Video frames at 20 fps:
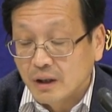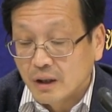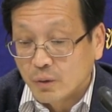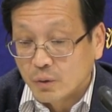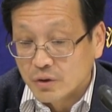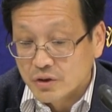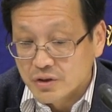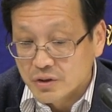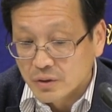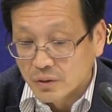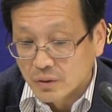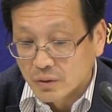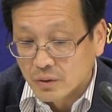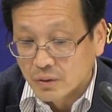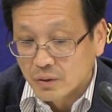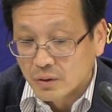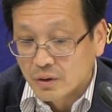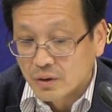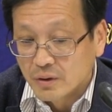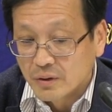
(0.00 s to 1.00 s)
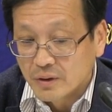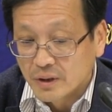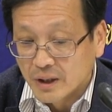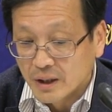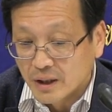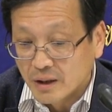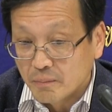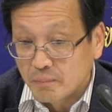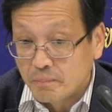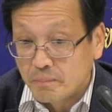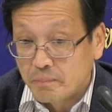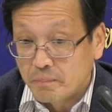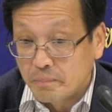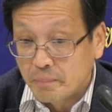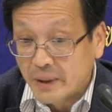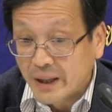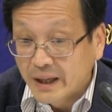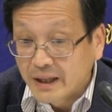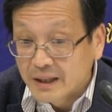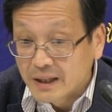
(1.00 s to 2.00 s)
also
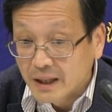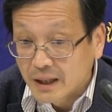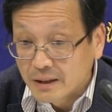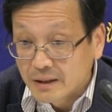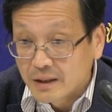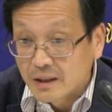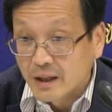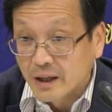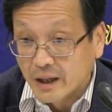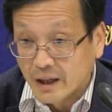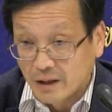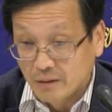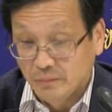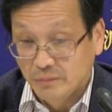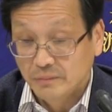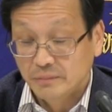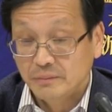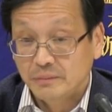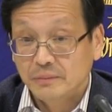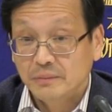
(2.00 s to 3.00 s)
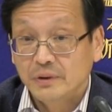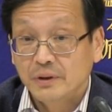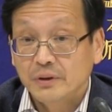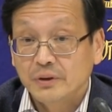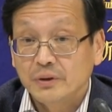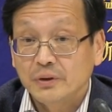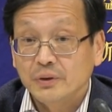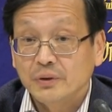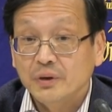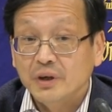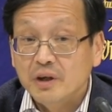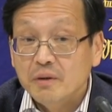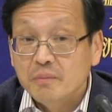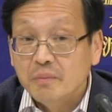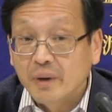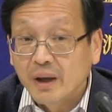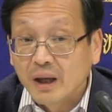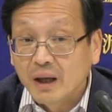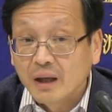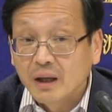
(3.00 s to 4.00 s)
by that time we
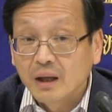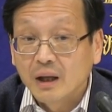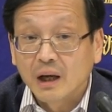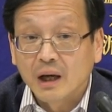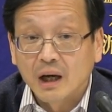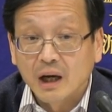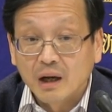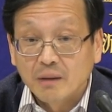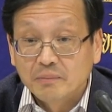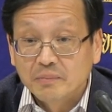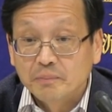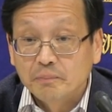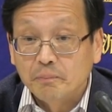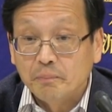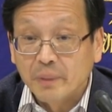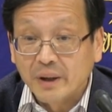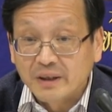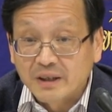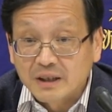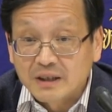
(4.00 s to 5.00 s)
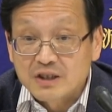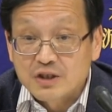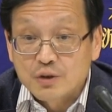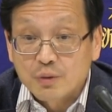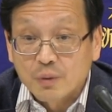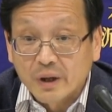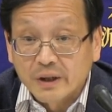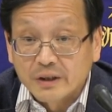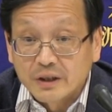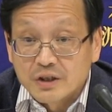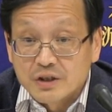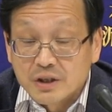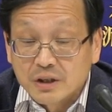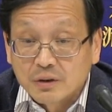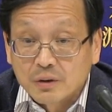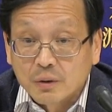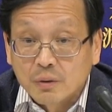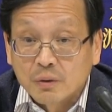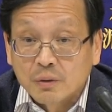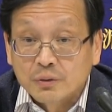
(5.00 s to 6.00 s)
may have better strategy
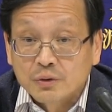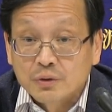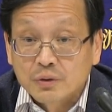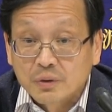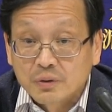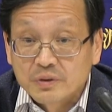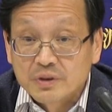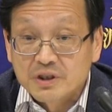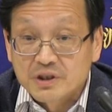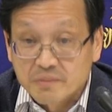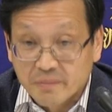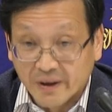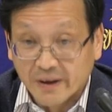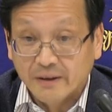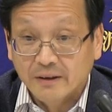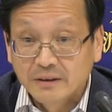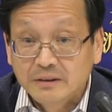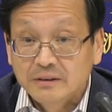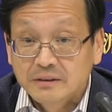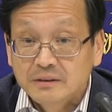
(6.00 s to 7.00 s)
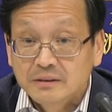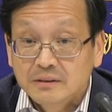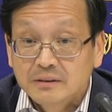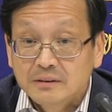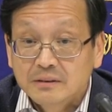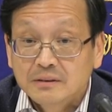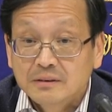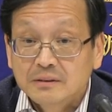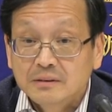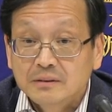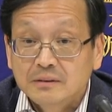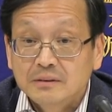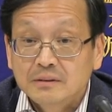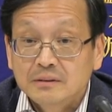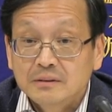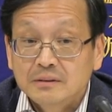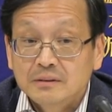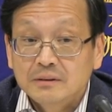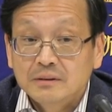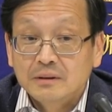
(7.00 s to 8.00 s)
to control this virus,
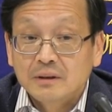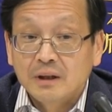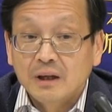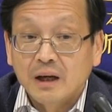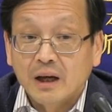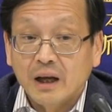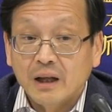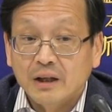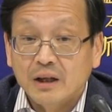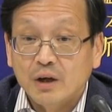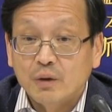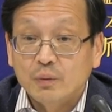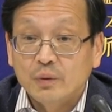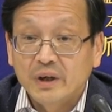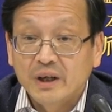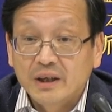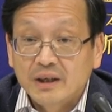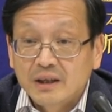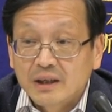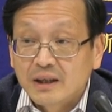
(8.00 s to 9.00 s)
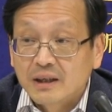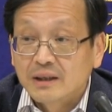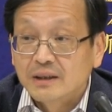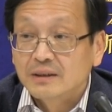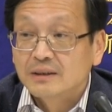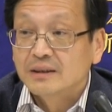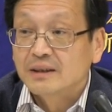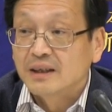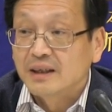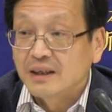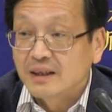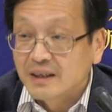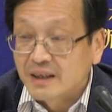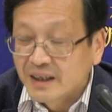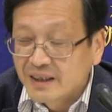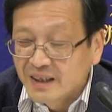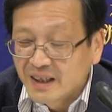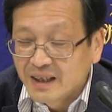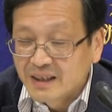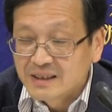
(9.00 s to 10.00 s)
and we are
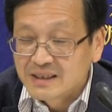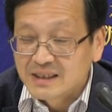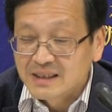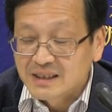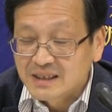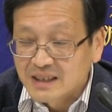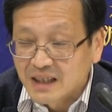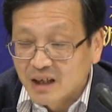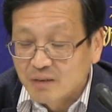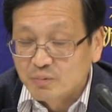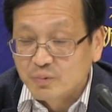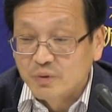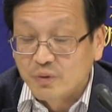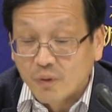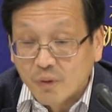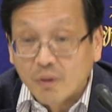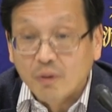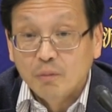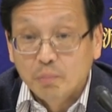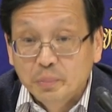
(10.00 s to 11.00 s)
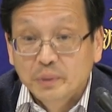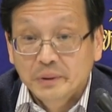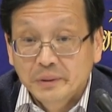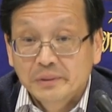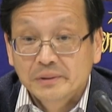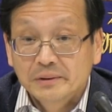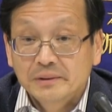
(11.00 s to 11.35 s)
getting some hope.